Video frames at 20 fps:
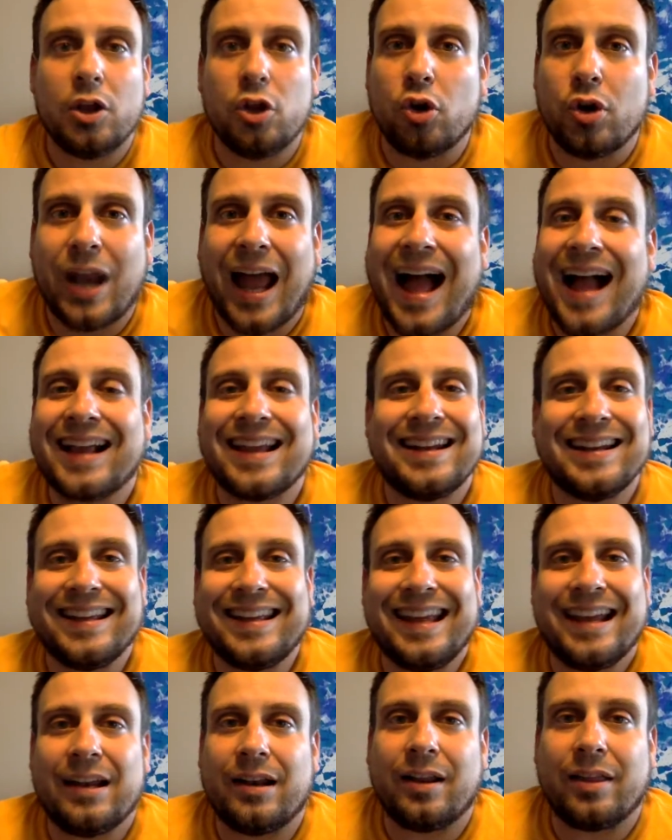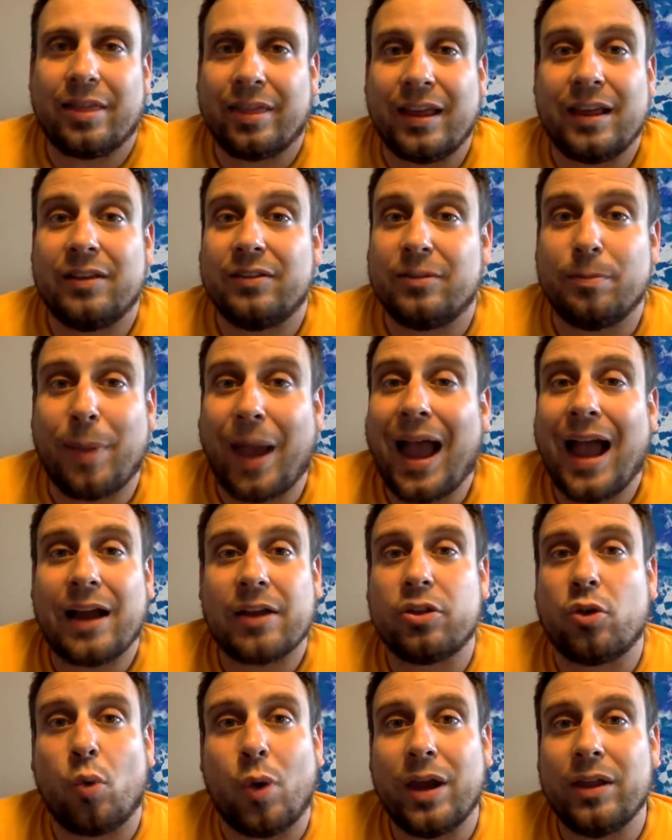You're not going to get things
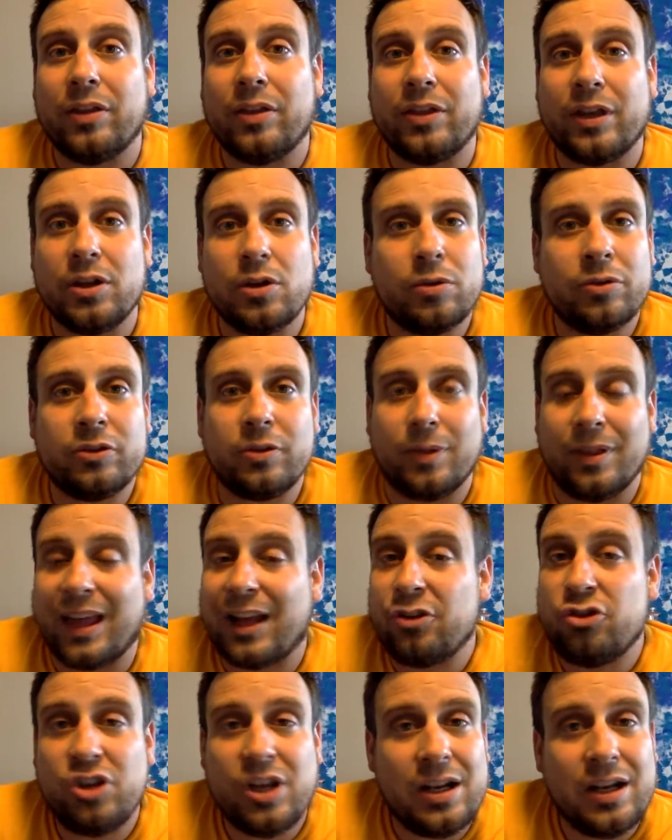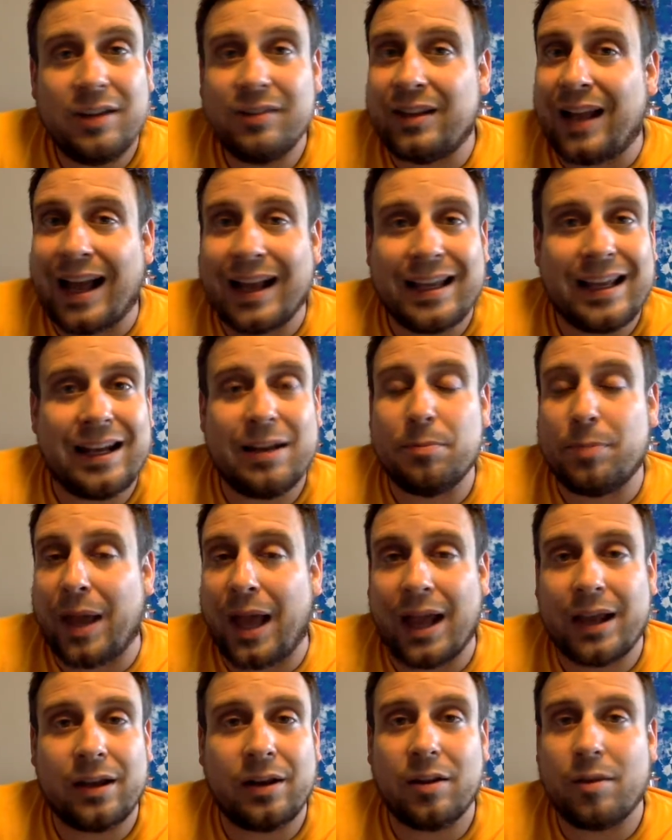back the way that they used to be. That genie's not getting
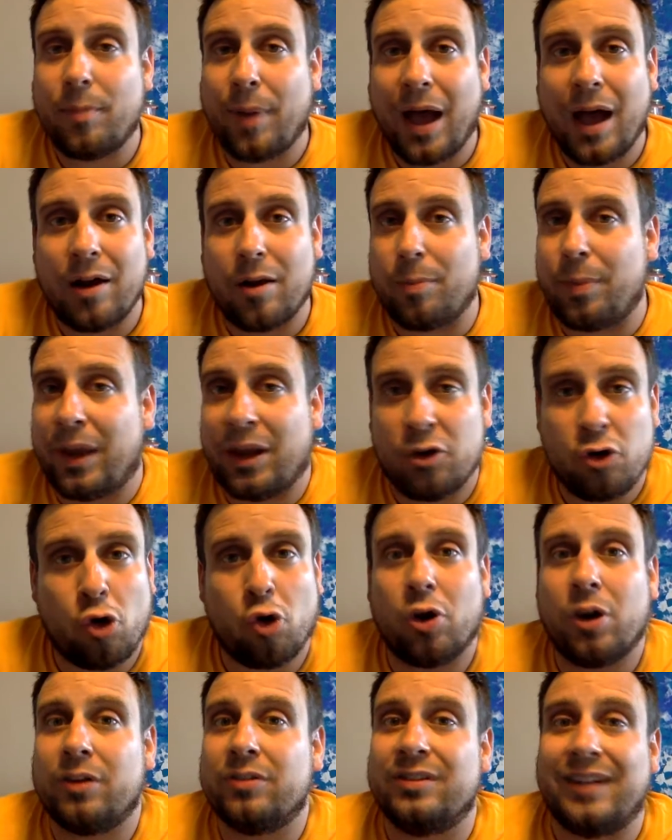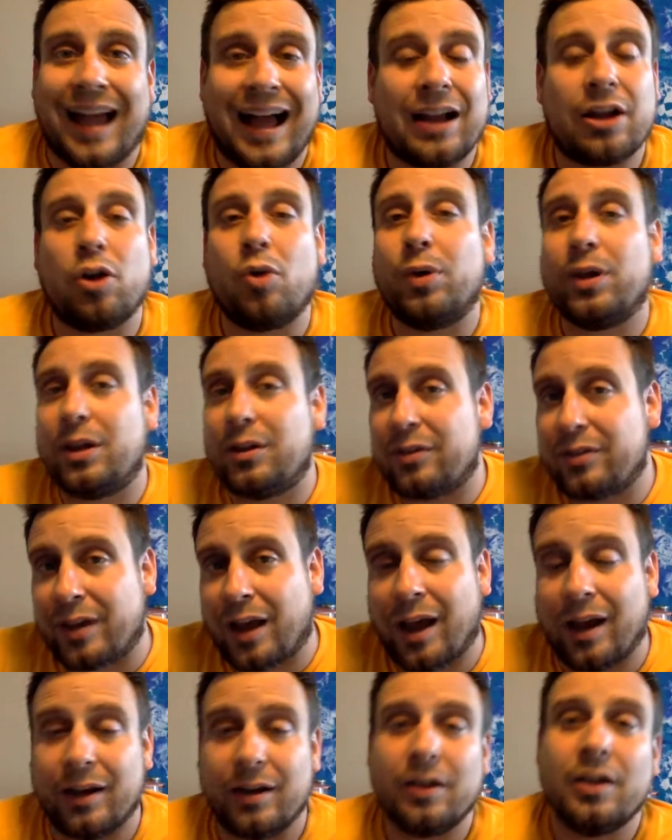back into the bottle. Pandora is not going
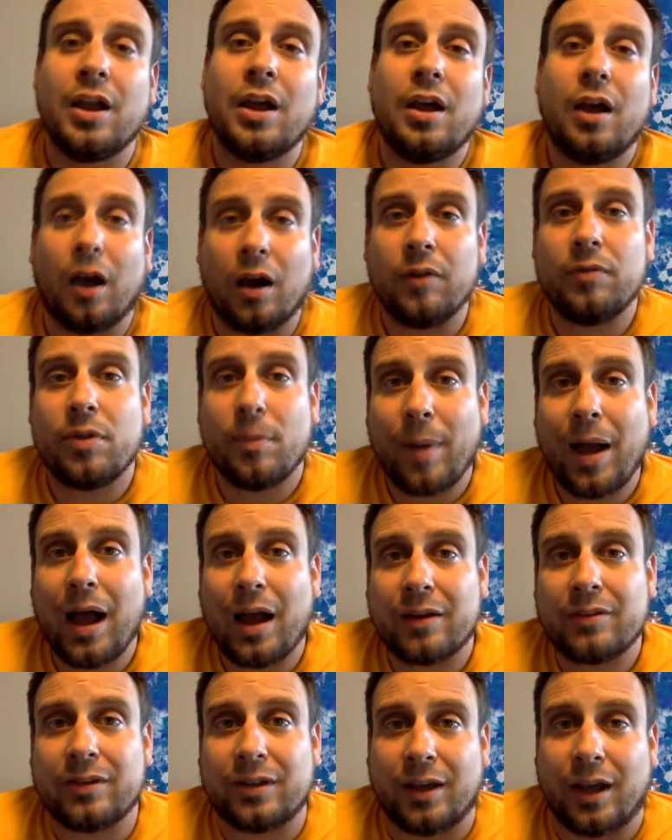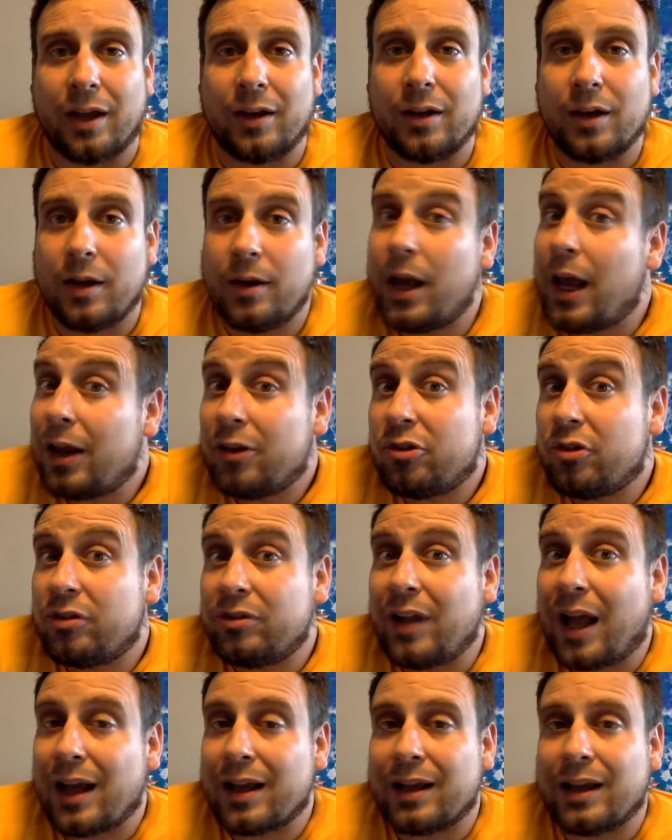inside of the box again. It's
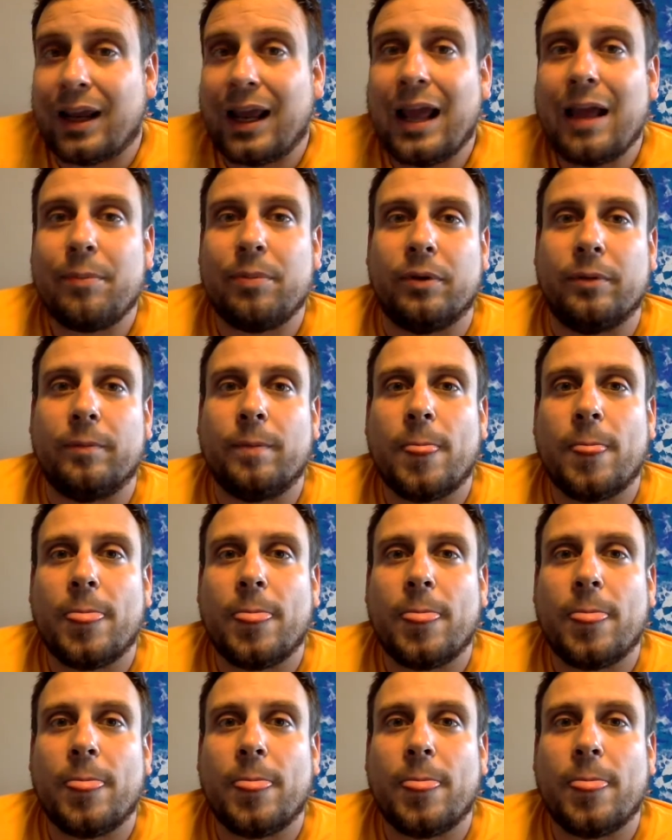just not going to happen.